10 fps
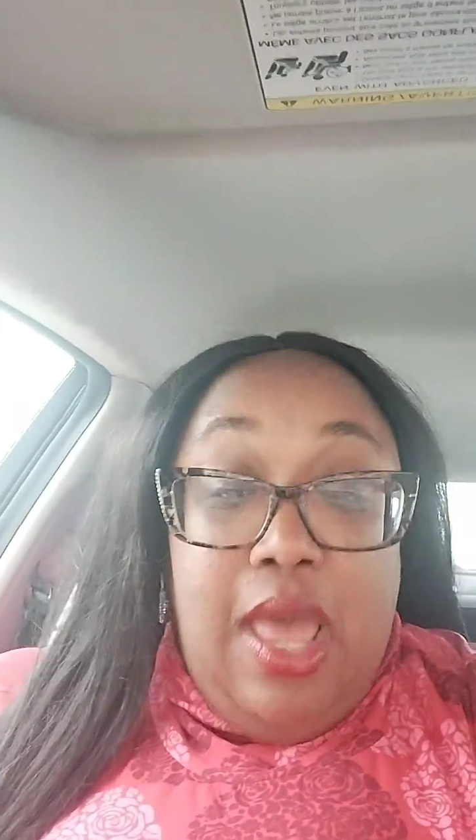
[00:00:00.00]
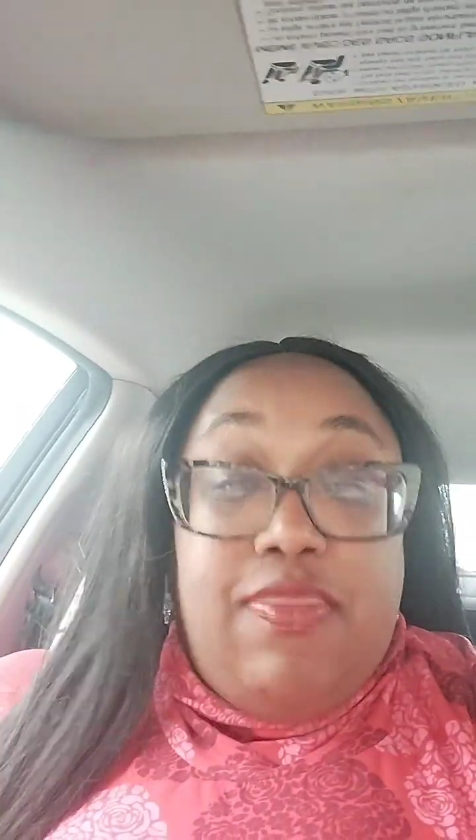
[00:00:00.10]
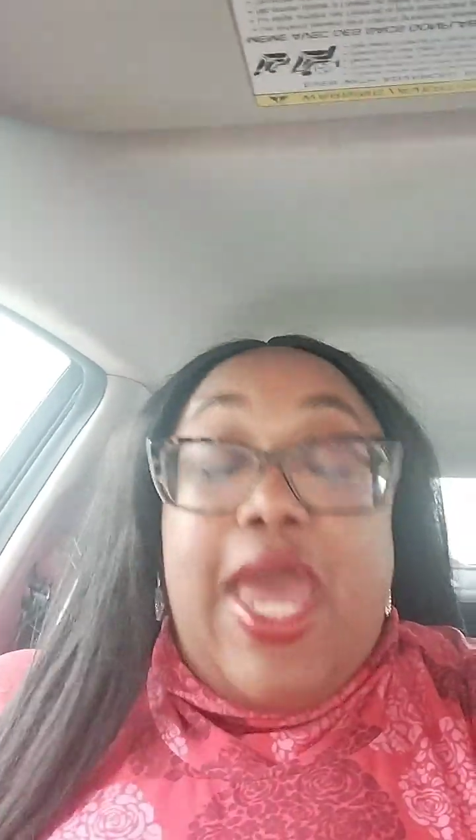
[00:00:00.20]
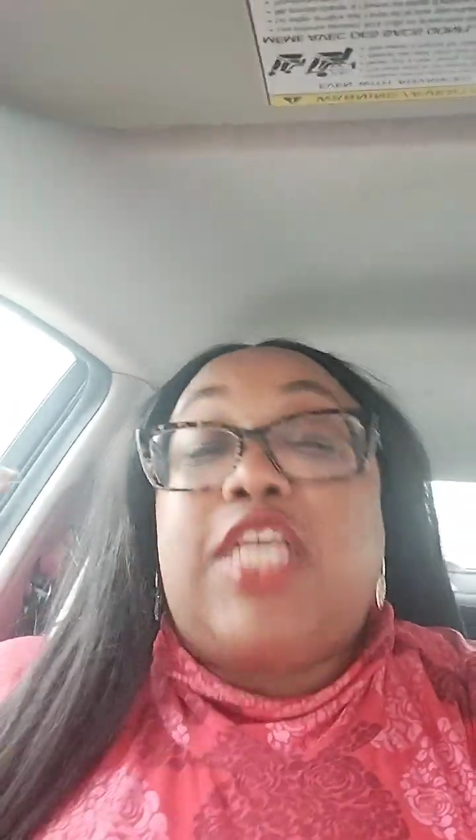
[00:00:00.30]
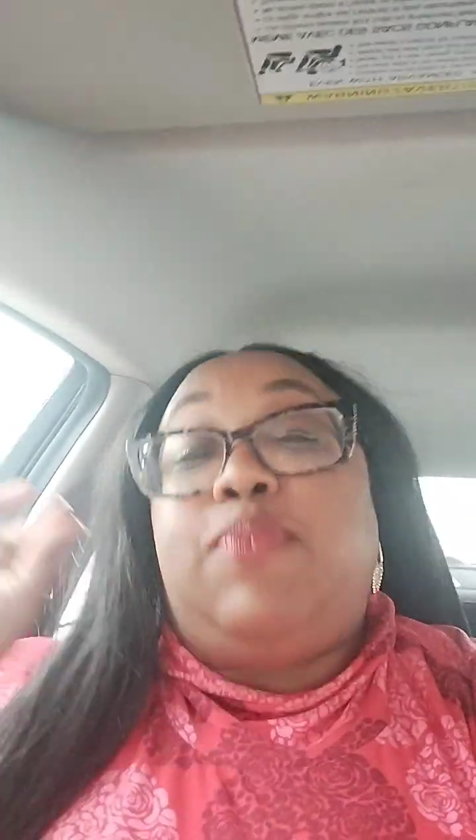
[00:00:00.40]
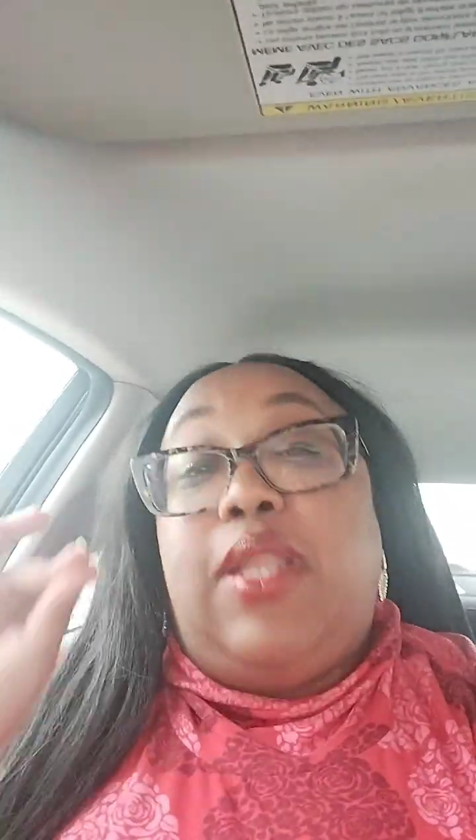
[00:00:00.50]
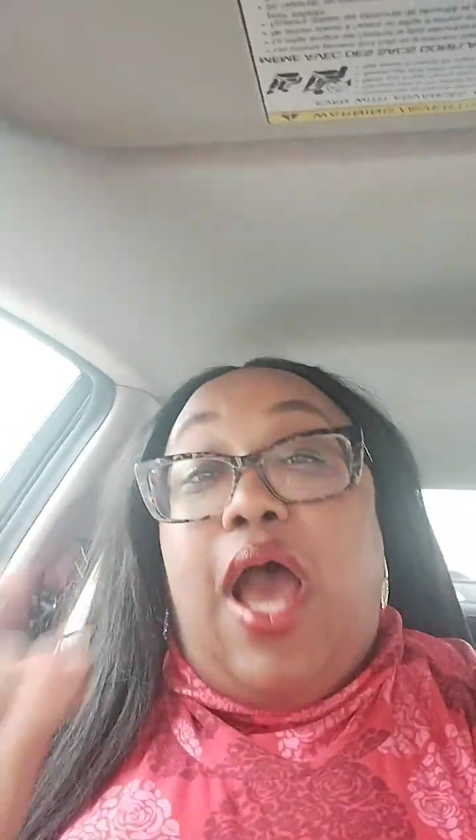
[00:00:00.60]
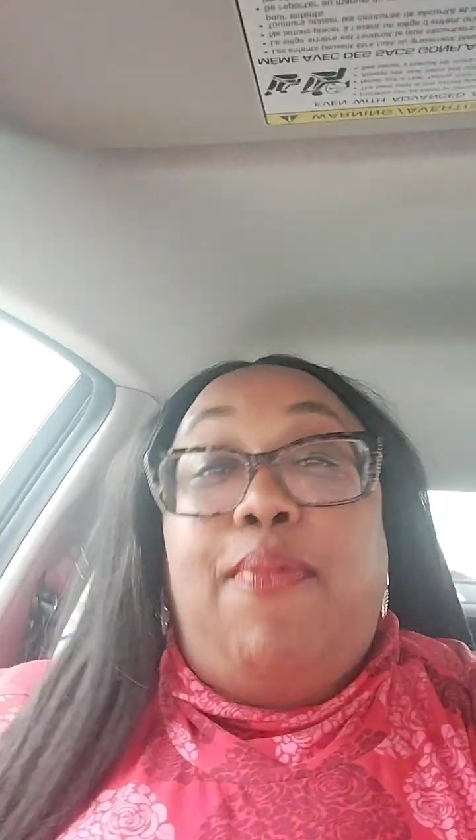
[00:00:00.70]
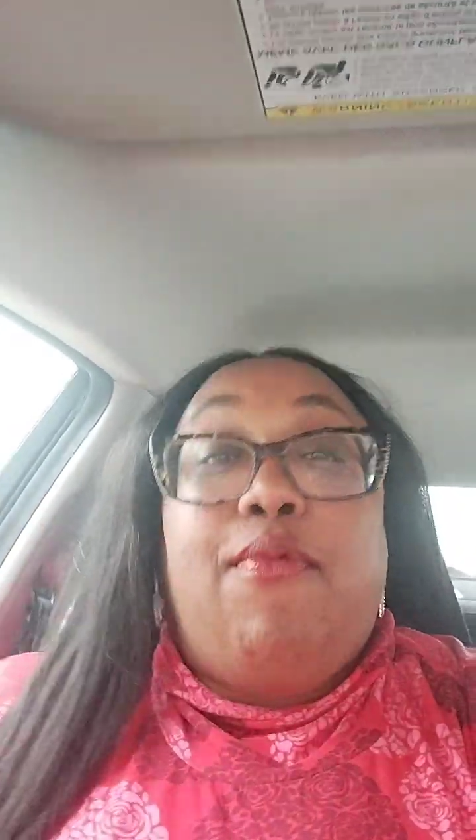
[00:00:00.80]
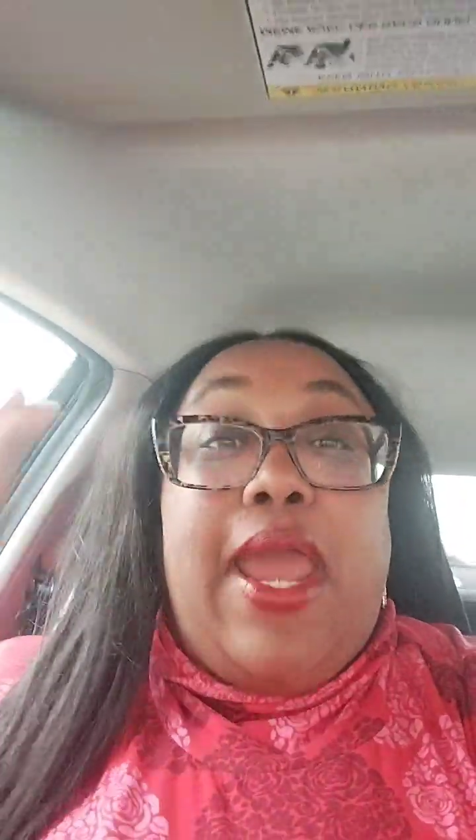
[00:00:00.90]
that's been
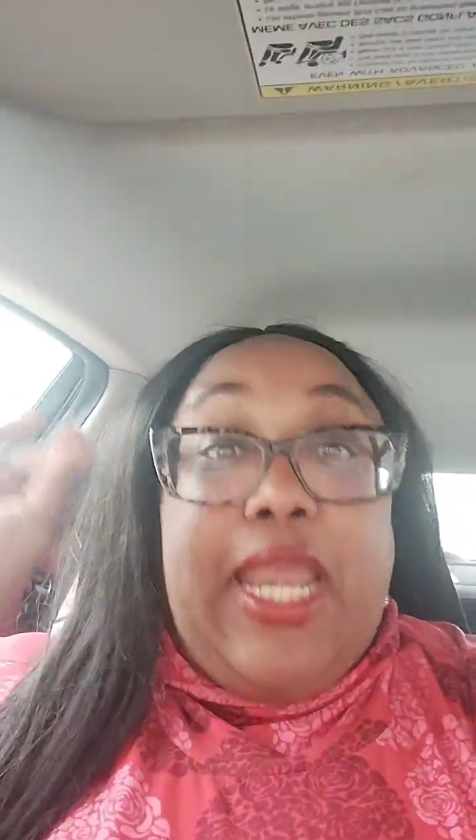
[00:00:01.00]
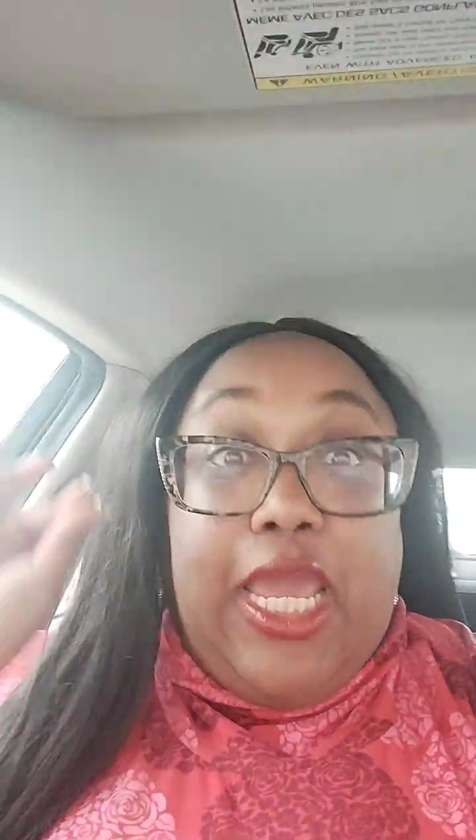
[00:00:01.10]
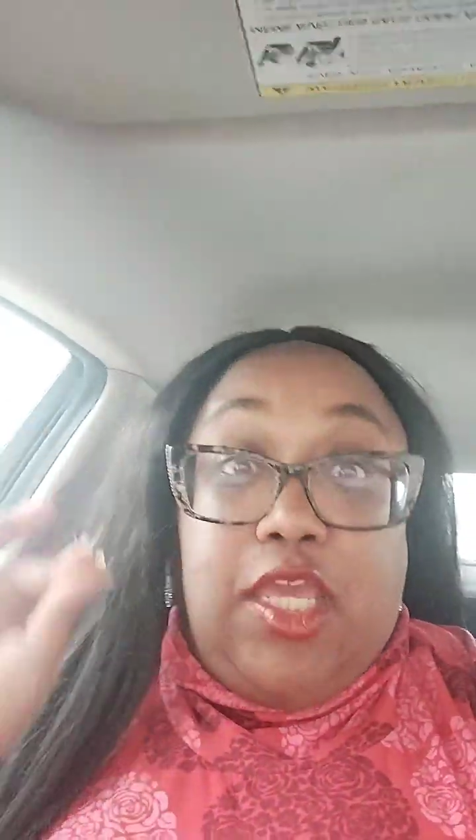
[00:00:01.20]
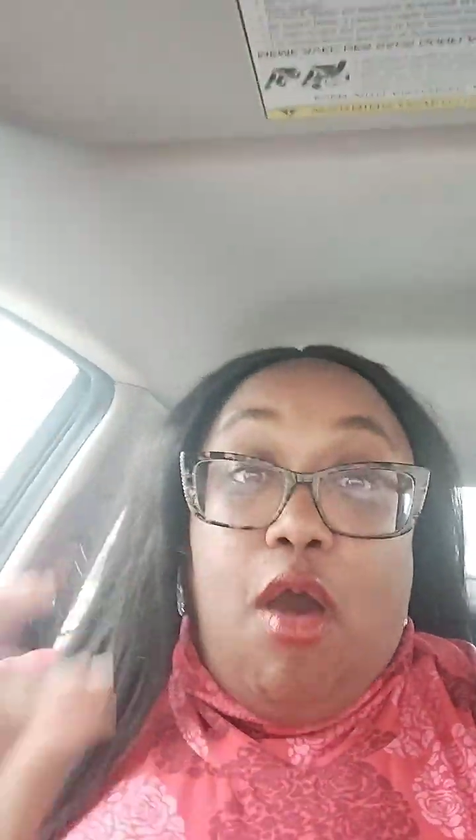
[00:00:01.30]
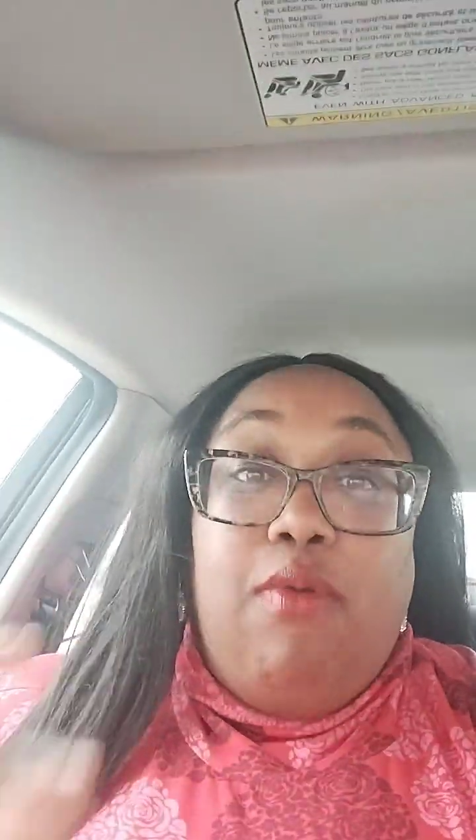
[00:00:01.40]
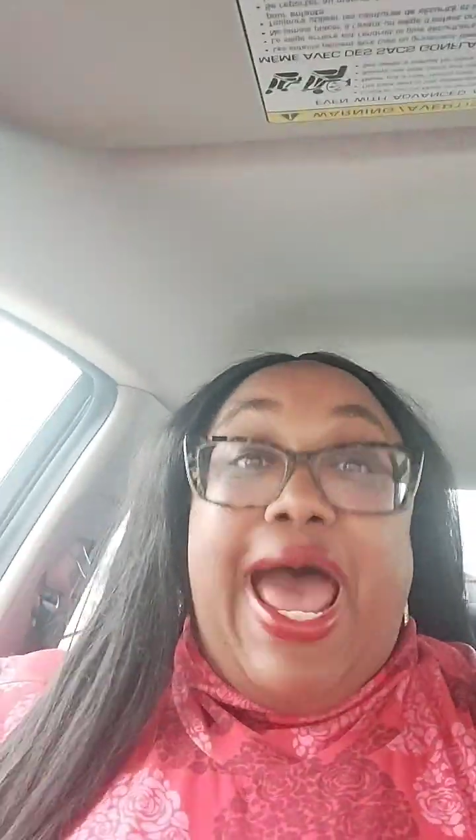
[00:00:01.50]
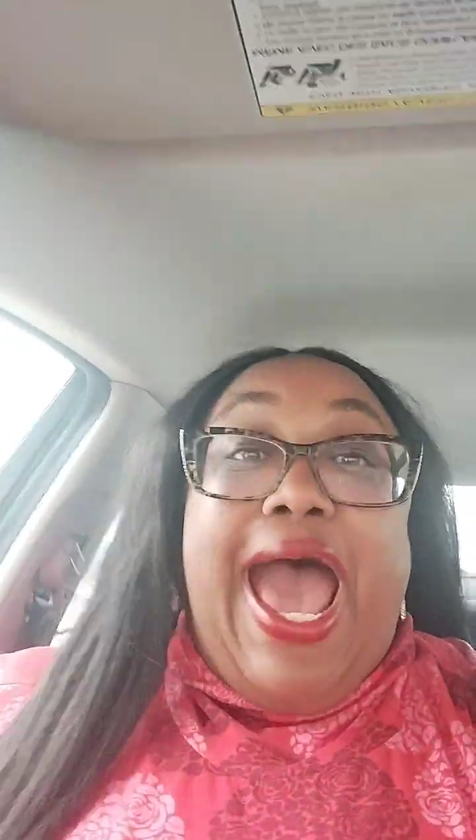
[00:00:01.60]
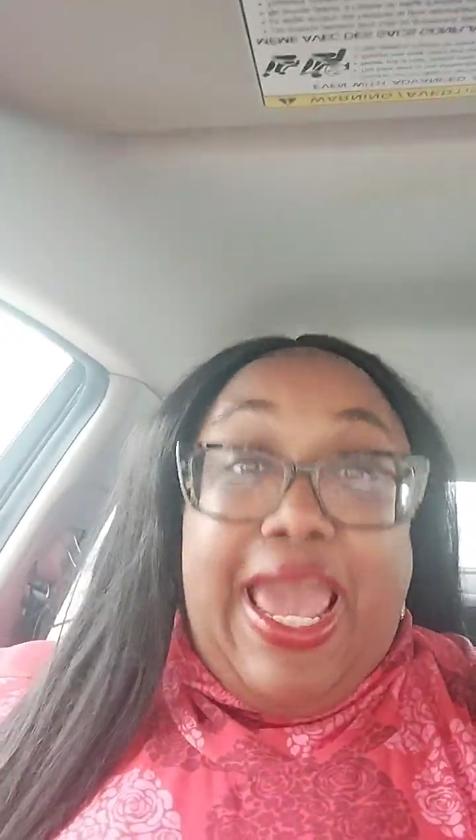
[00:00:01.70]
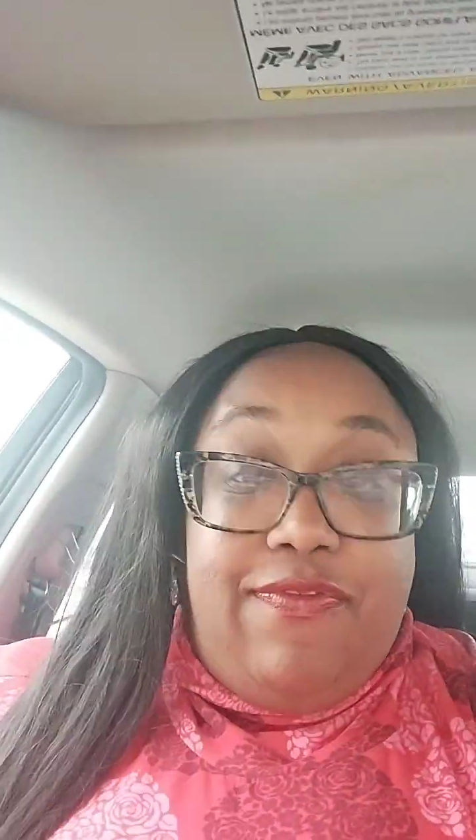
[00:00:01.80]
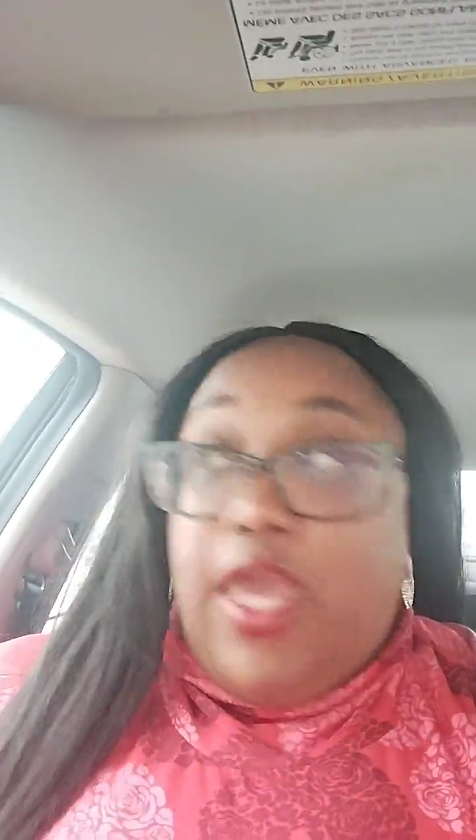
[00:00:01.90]
operating in your life,